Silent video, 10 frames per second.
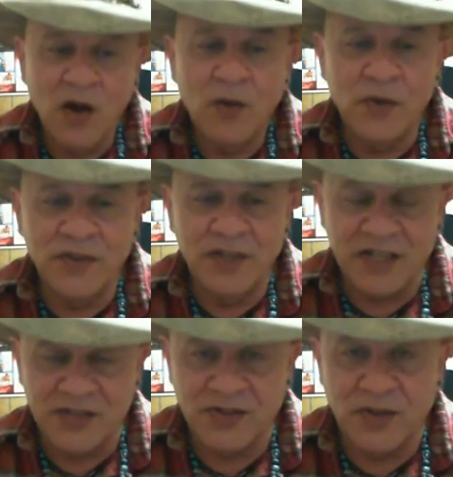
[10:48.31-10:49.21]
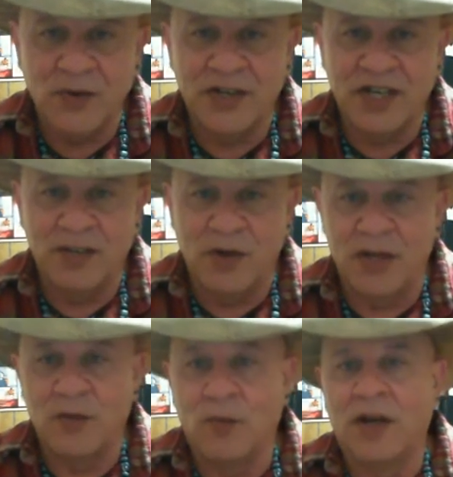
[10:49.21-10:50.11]
When the Tesla coil came on,
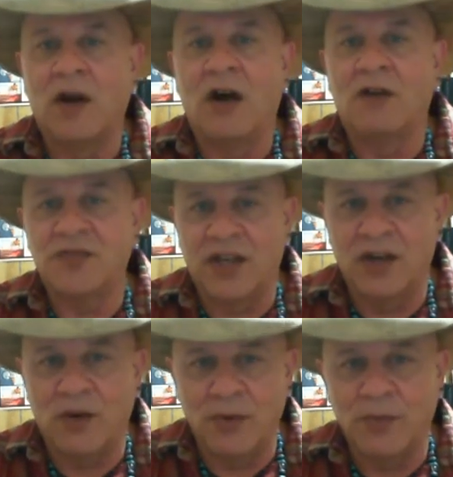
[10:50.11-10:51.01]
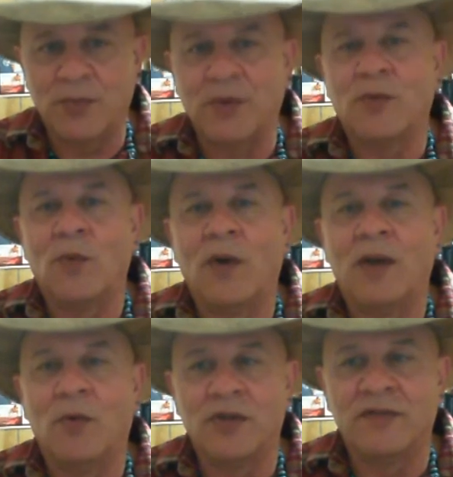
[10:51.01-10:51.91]
it went off scale. We were putting way
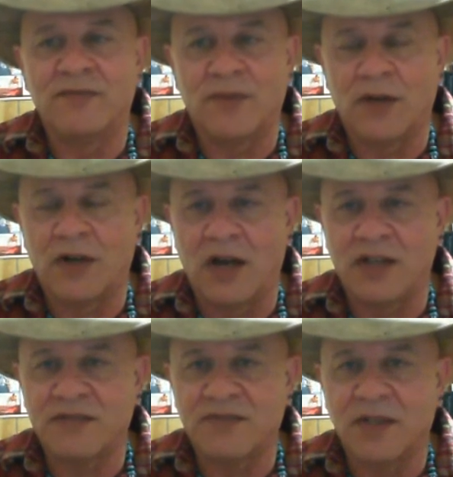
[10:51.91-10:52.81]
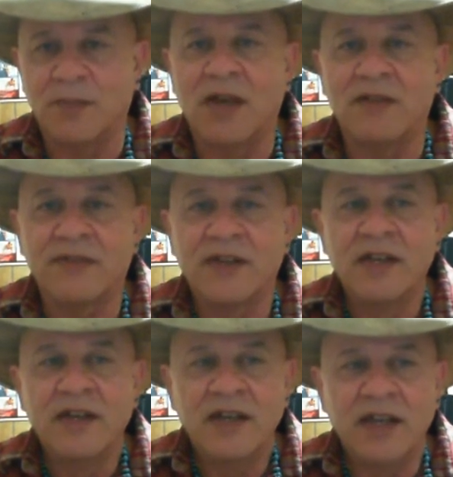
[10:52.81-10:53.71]
more than 4 Gauss of
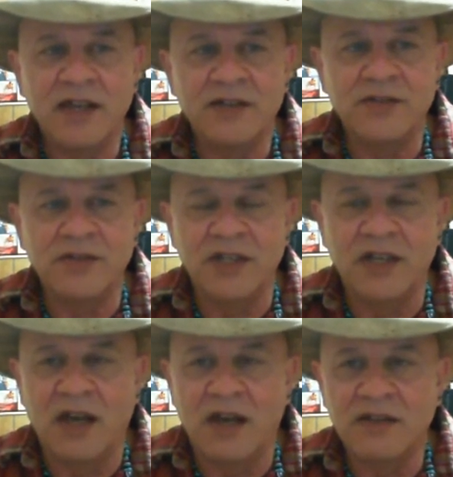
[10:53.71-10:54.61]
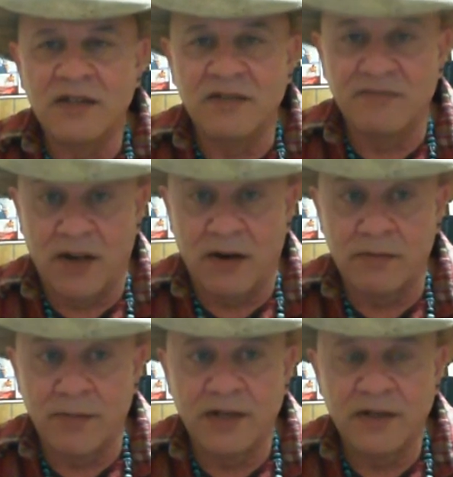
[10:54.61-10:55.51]
EMF into the uh,
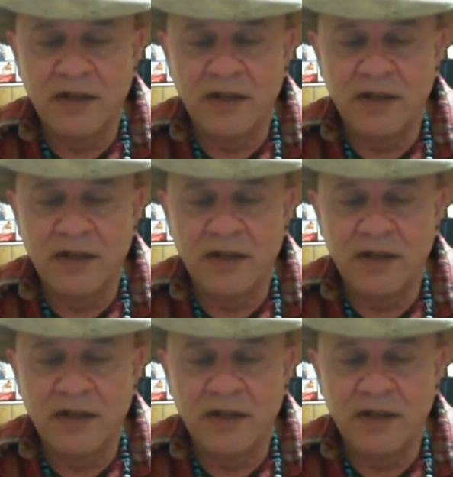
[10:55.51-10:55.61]
environment.